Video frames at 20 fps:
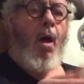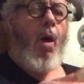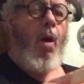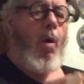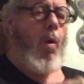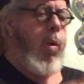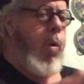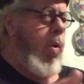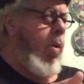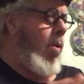
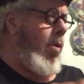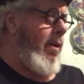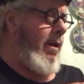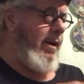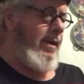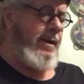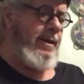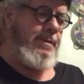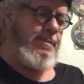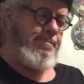
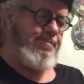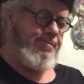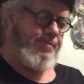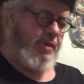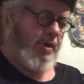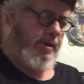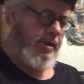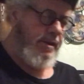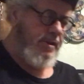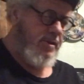
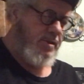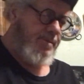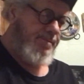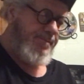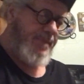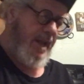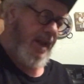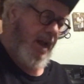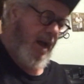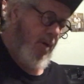Goodness.
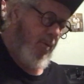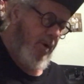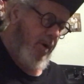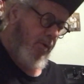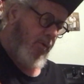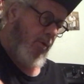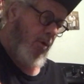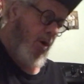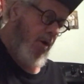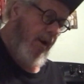And I
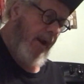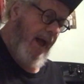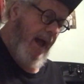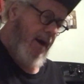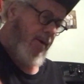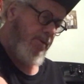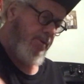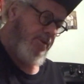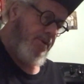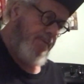will roll it
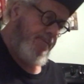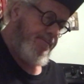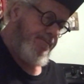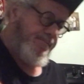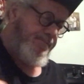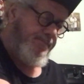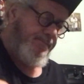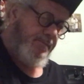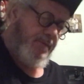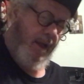out
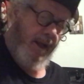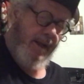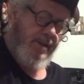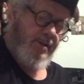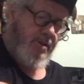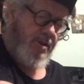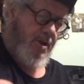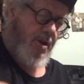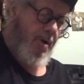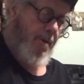like
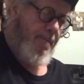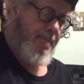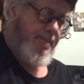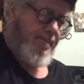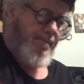so.